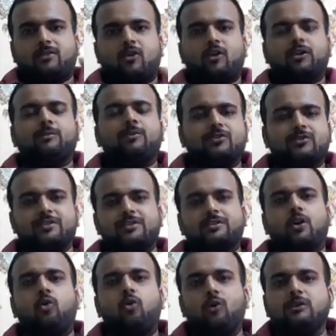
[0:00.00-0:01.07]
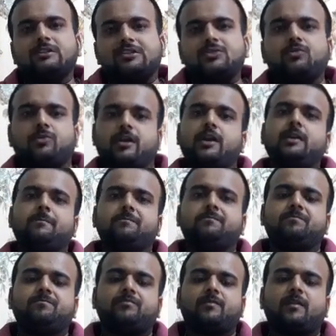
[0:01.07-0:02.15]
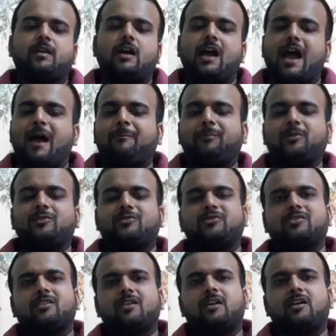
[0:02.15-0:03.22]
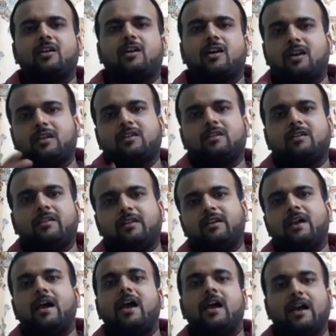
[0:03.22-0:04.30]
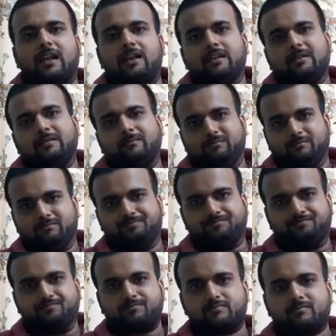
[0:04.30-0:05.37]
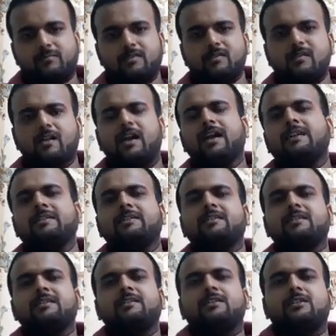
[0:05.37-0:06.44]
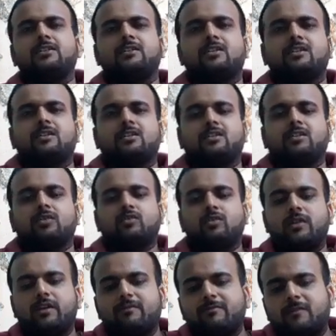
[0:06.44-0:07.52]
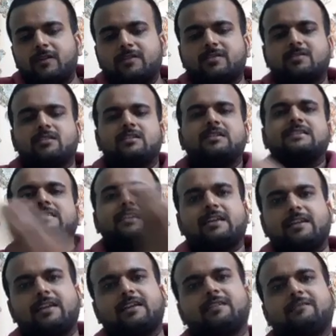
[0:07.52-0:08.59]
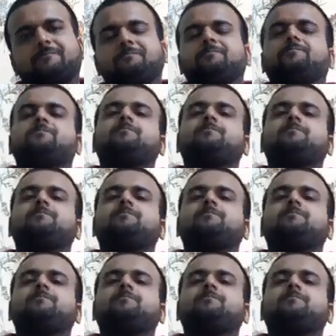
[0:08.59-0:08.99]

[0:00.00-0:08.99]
almost the whole story happens in hell. And to give this setting,